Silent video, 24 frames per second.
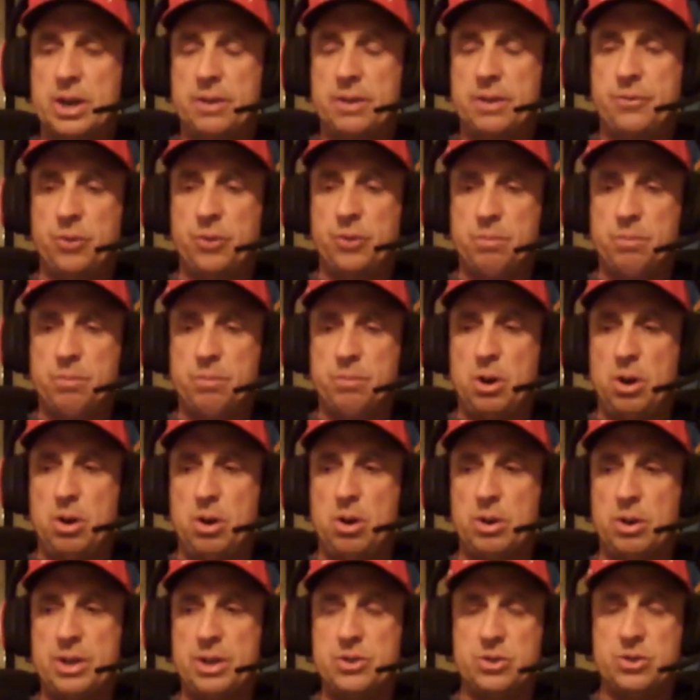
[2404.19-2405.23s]

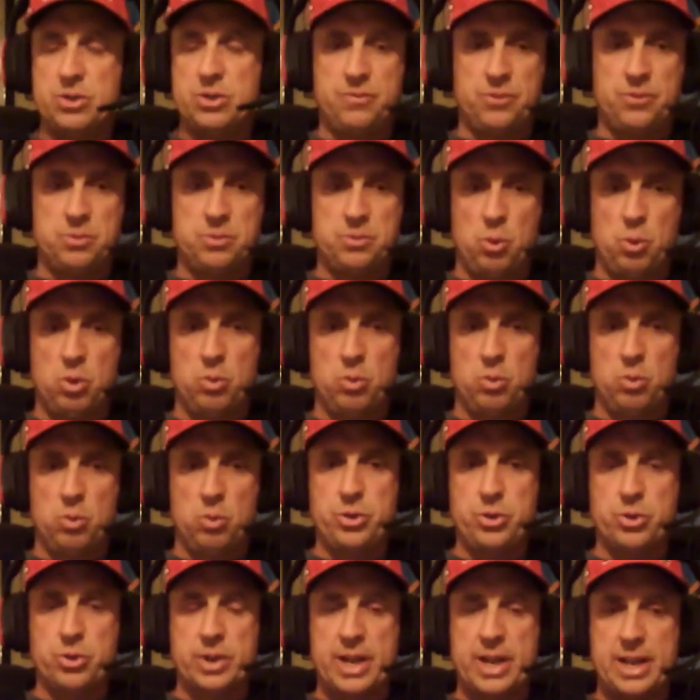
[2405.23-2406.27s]
football is the sport where
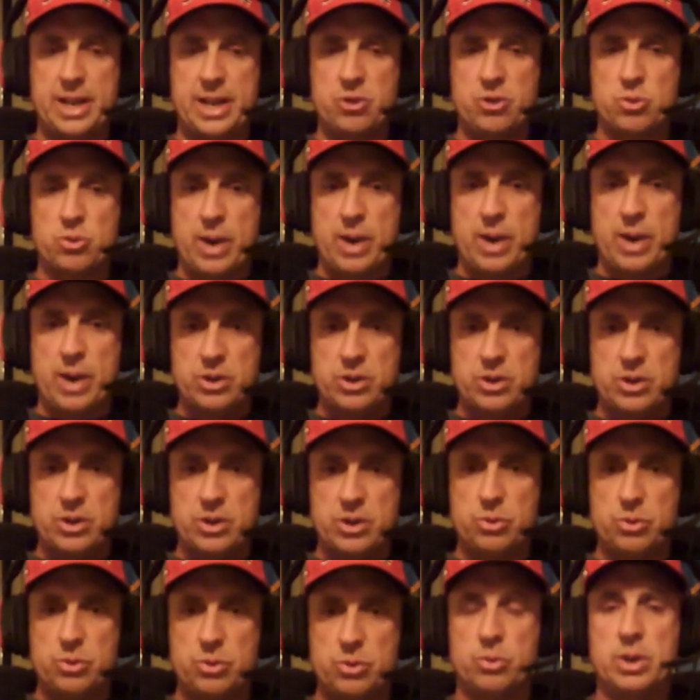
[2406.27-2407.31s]
you're getting your
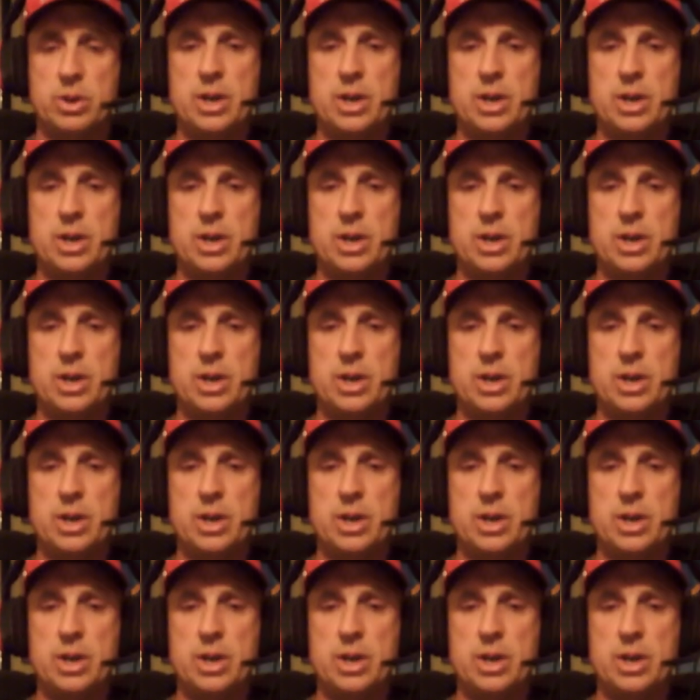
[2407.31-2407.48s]
revenue.